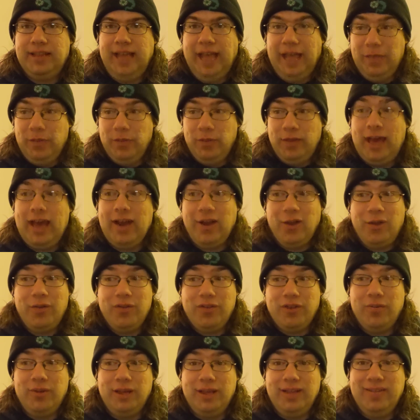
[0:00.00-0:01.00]
And that
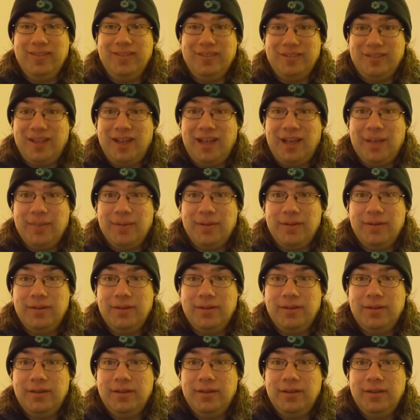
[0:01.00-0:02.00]
also needs to stop,
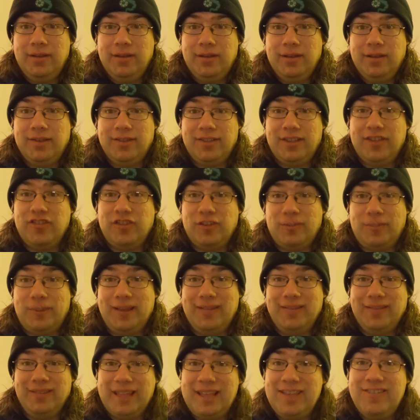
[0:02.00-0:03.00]
because that's just
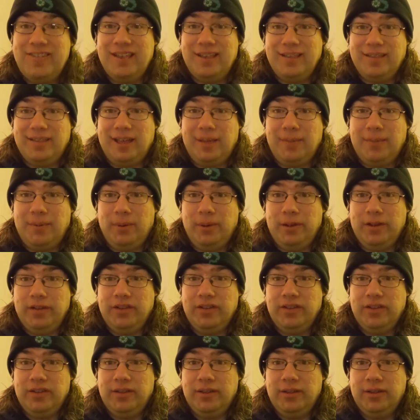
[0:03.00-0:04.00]
being lazy at that point.